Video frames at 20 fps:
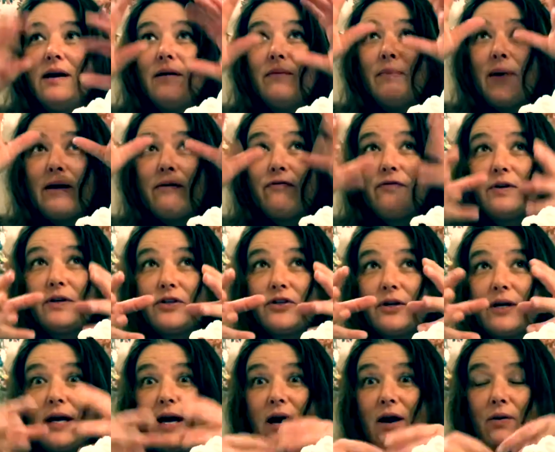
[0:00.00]
by
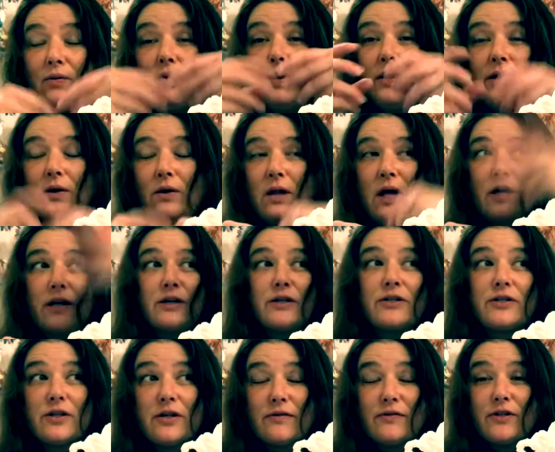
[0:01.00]
filtering out what no longer
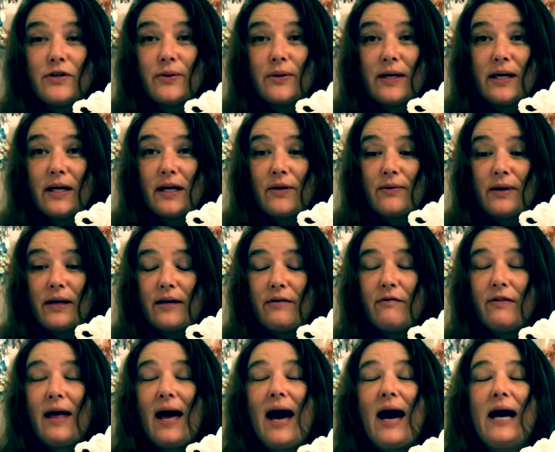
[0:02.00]
serves you and getting rid of
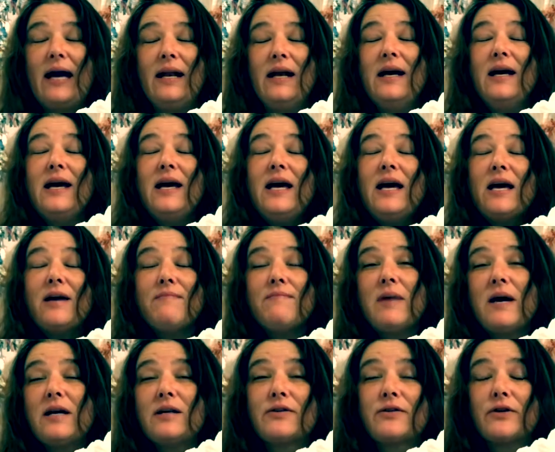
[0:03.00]
that, it
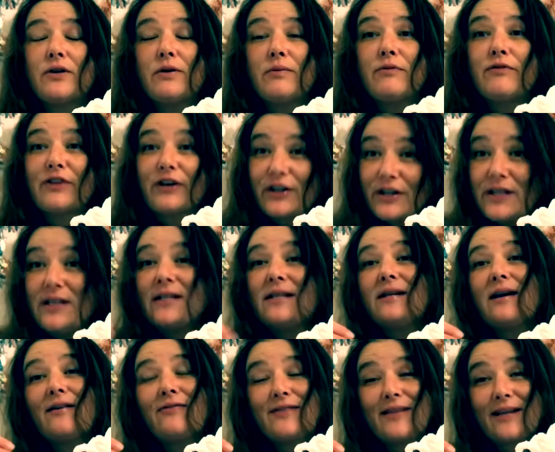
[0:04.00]
makes room for good
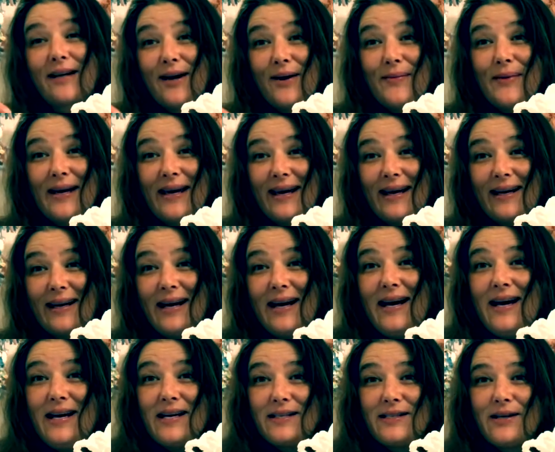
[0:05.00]
stuff to come in.
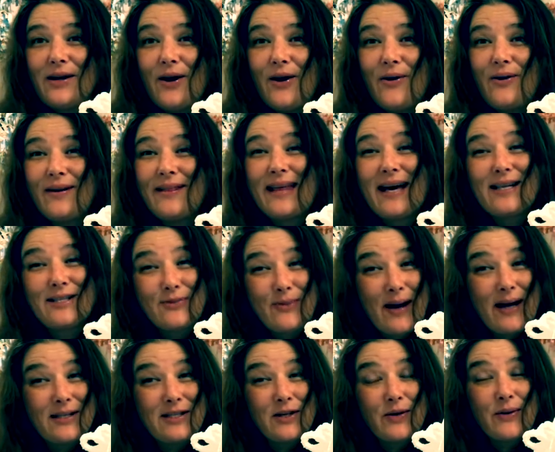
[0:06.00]
So that's why
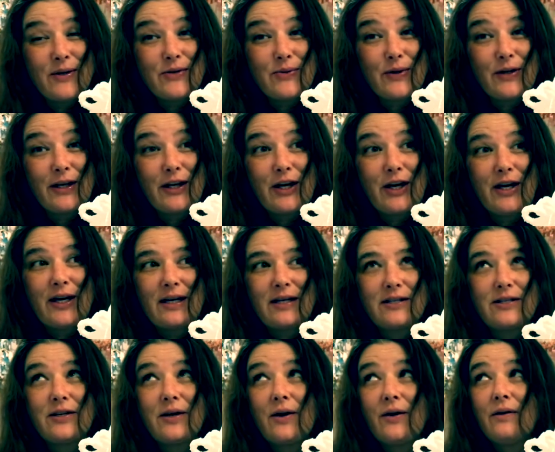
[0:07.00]
it's always really good.
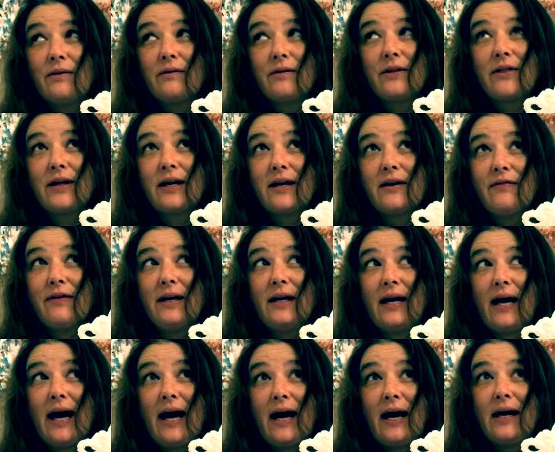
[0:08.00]
So think of it
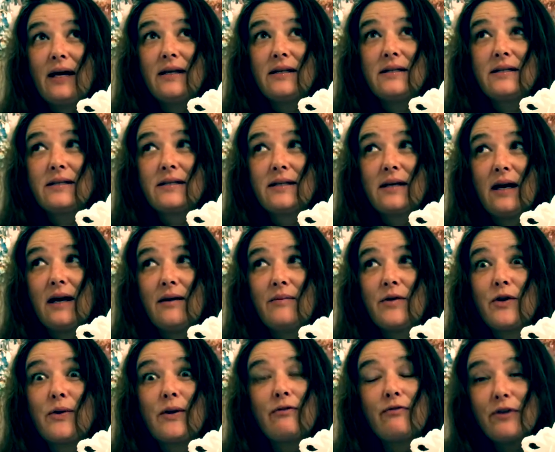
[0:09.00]
as
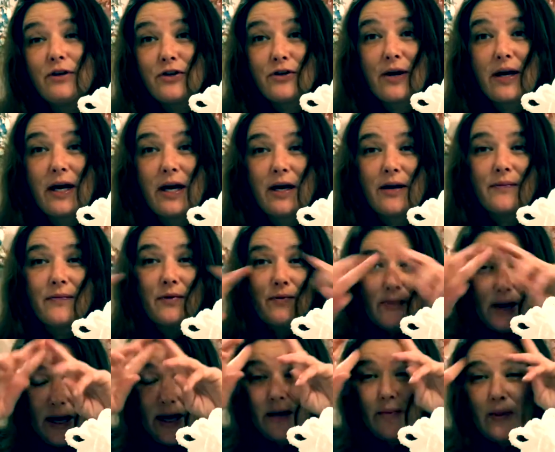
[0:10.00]
your refrigerator,
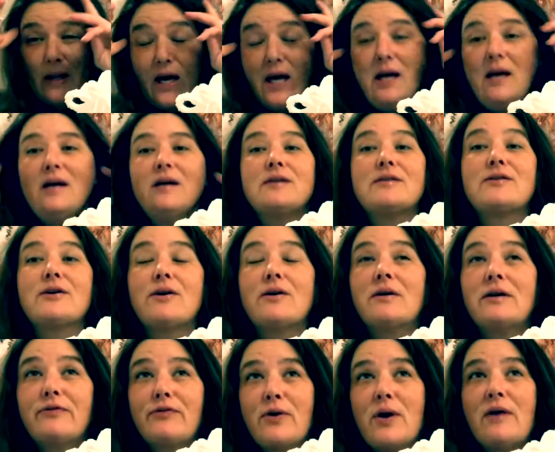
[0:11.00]
right? So
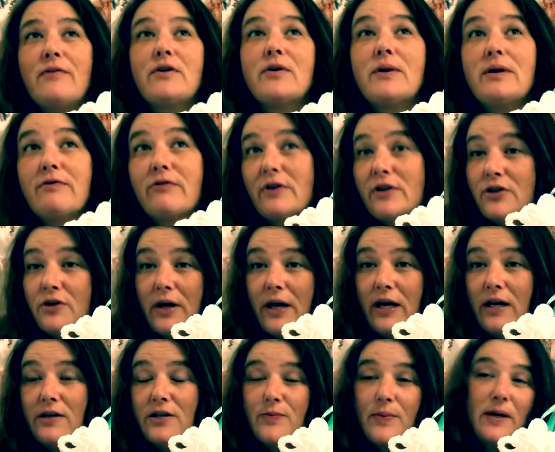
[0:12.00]
if you have your
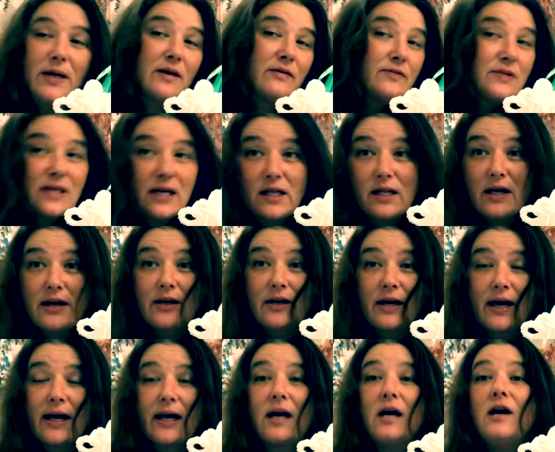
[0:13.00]
refrigerator, speaking of
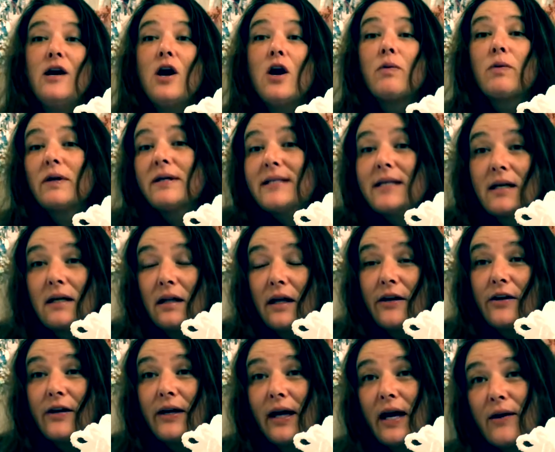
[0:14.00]
decluttering, we're
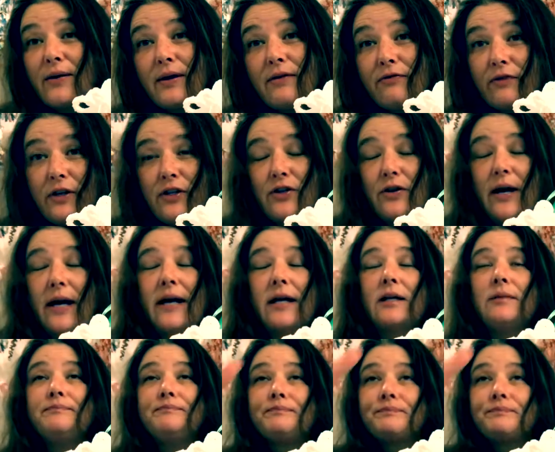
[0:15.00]
decluttering our refrigerator